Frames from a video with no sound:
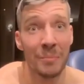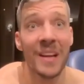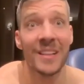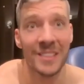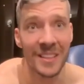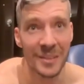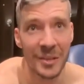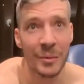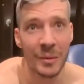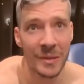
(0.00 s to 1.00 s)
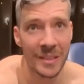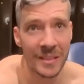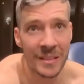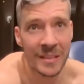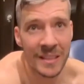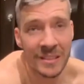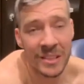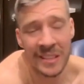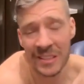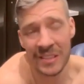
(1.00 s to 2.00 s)
bringing in a guy like
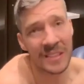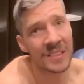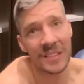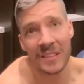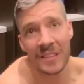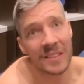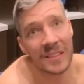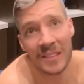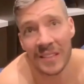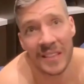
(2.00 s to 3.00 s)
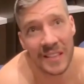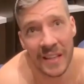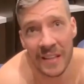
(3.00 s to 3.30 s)
Goran Dragic and